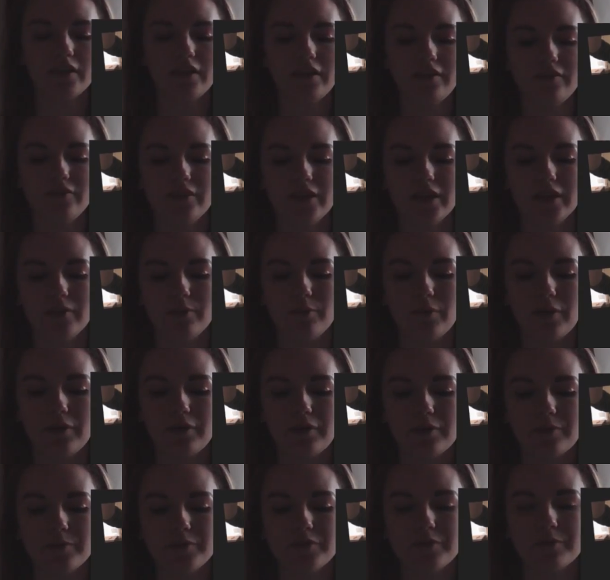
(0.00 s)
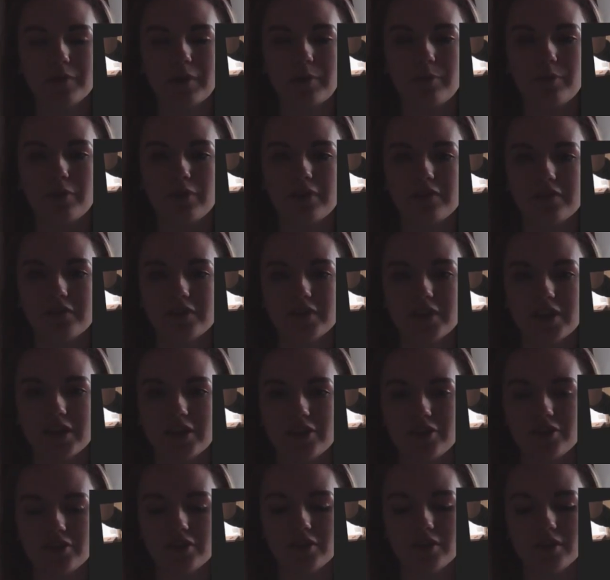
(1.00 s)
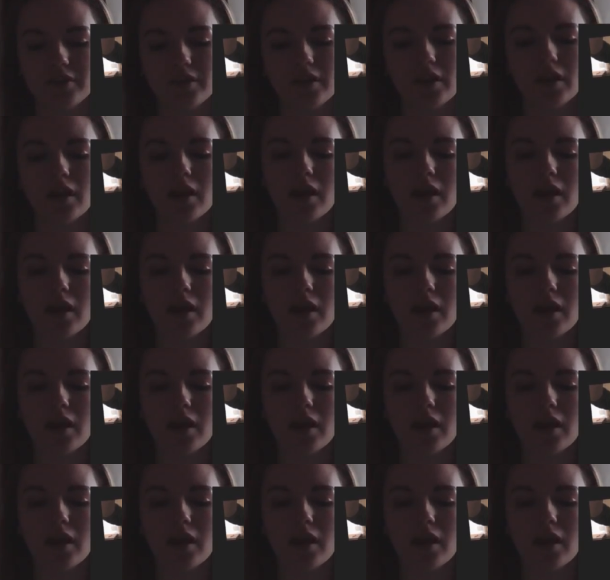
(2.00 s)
Good evening and welcome to my presentation.